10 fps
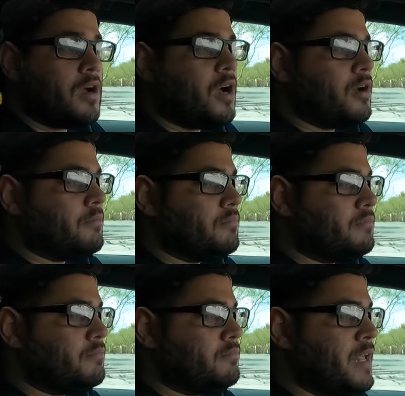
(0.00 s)

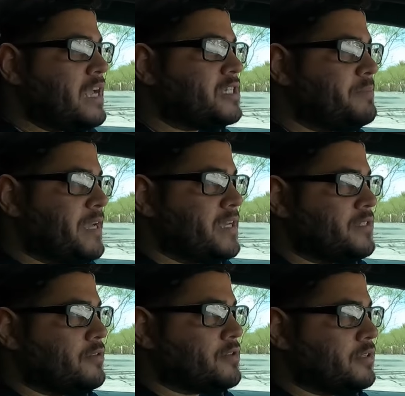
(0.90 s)
Not just
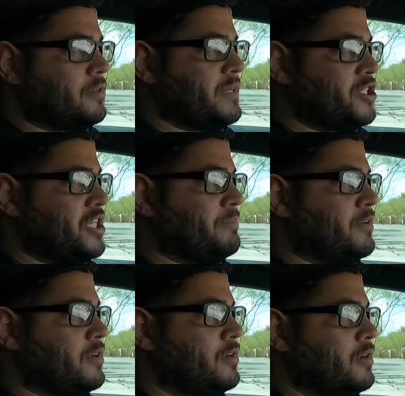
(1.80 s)
because those are a little bit
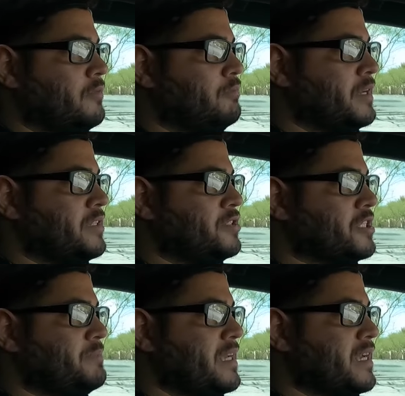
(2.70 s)
cheaper, but
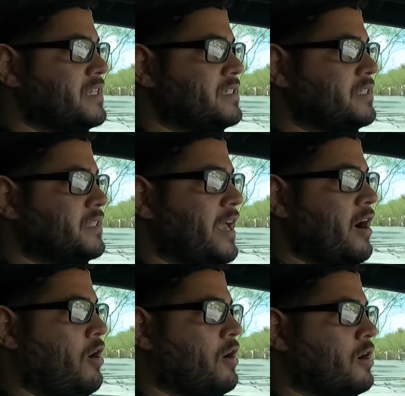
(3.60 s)
just because they
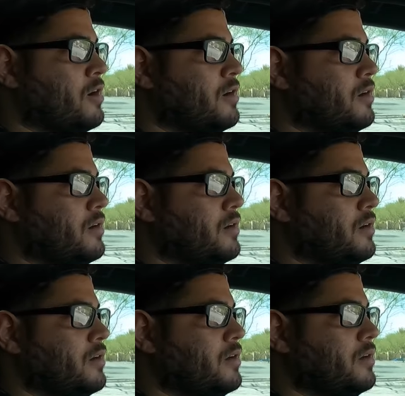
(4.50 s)
are
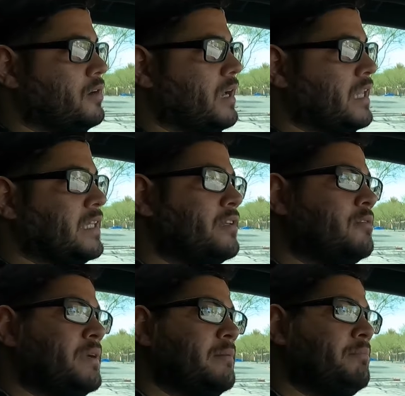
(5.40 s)
a
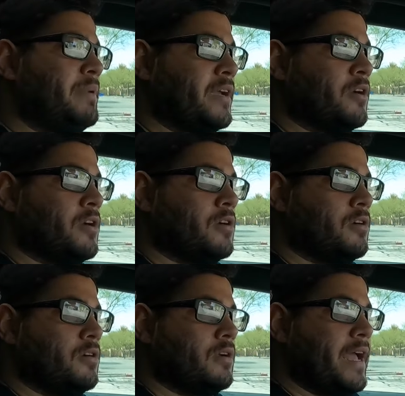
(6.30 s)
little bit bigger
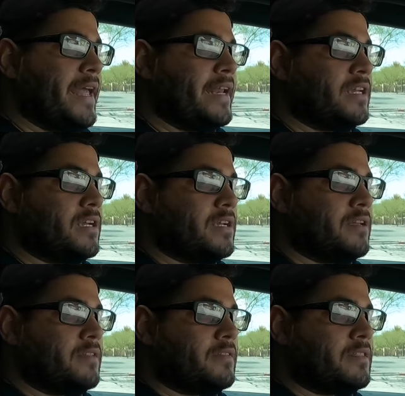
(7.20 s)
and
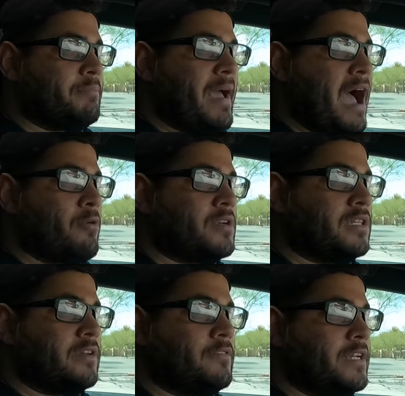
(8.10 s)
the power
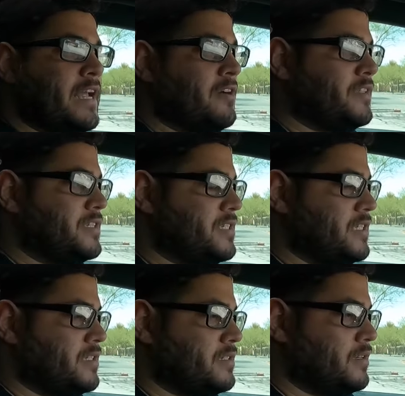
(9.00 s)
delivery. Now
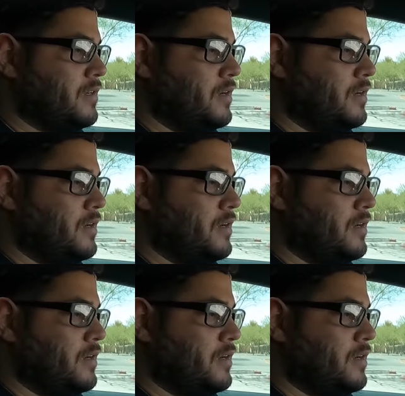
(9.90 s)
it's